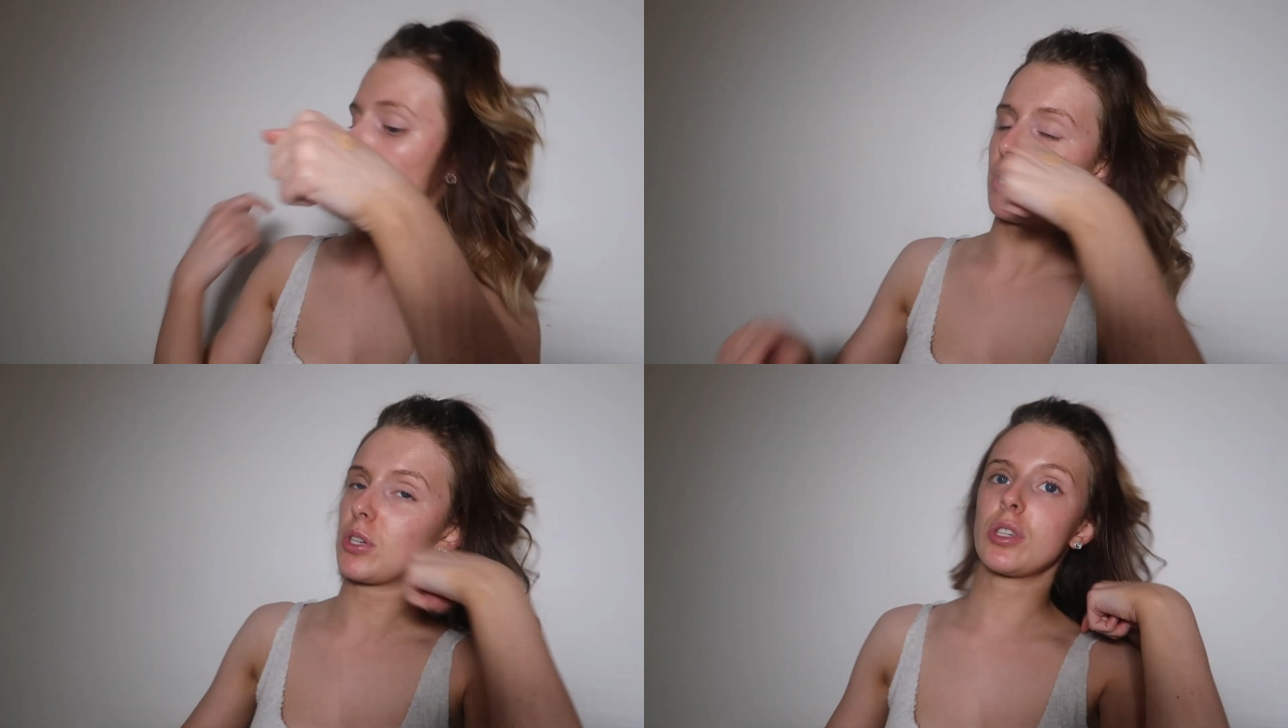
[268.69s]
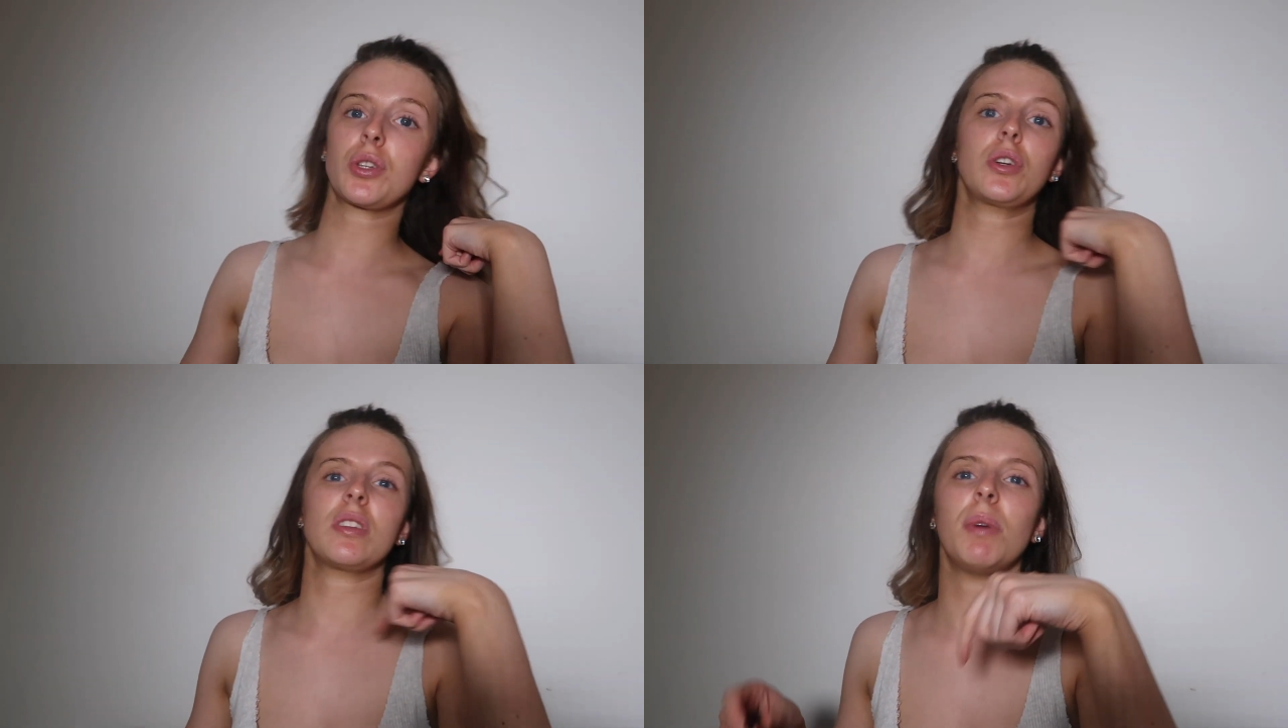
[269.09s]
but just
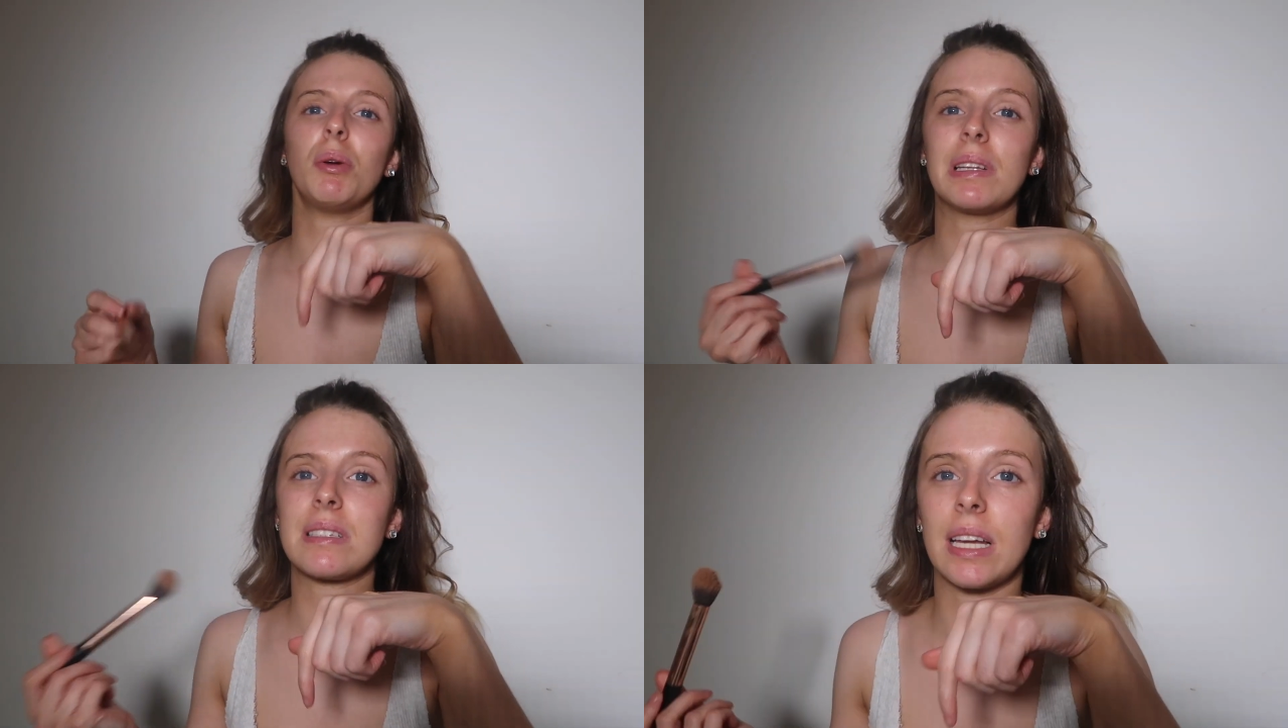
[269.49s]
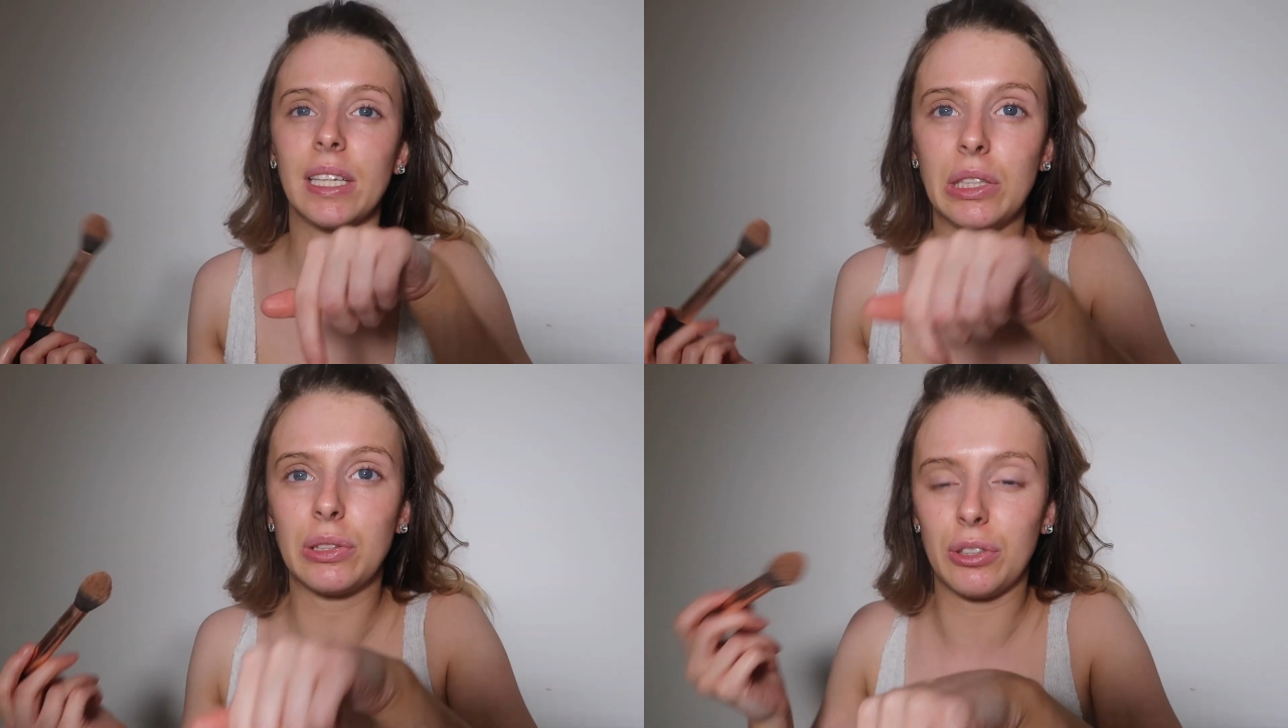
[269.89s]
because I'm only
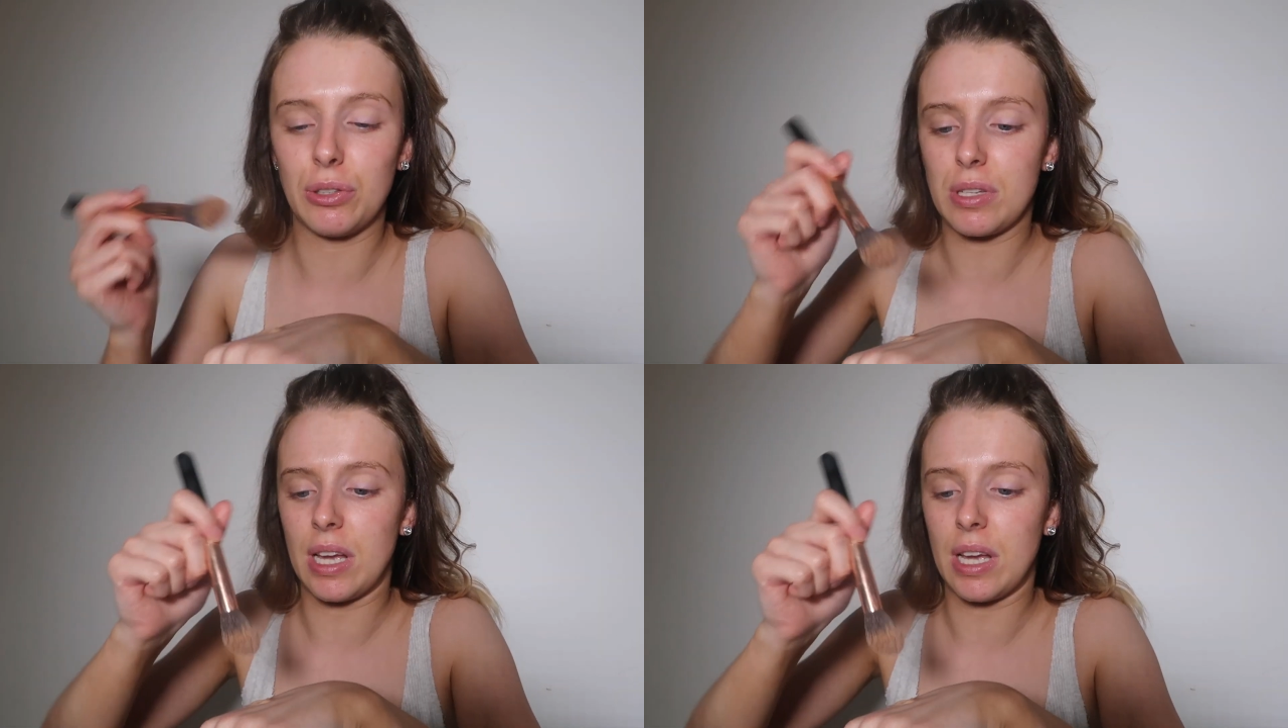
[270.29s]
staying indoors